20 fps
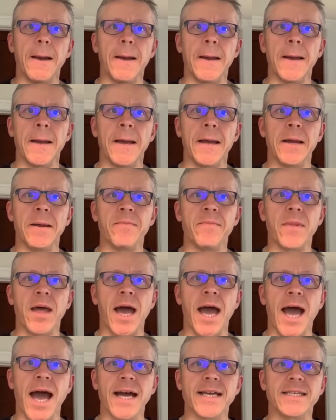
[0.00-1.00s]
Um,
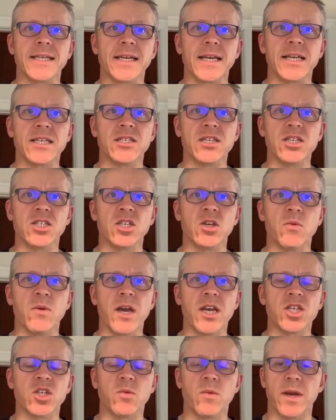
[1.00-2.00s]
I had a
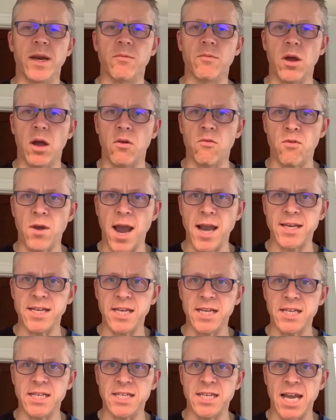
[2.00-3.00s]
situation where I'm
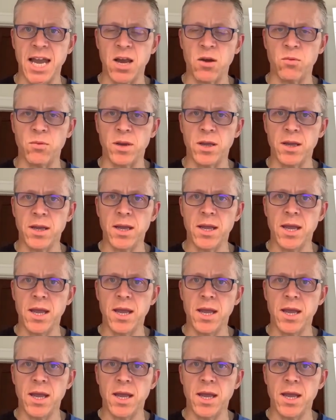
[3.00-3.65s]
riding down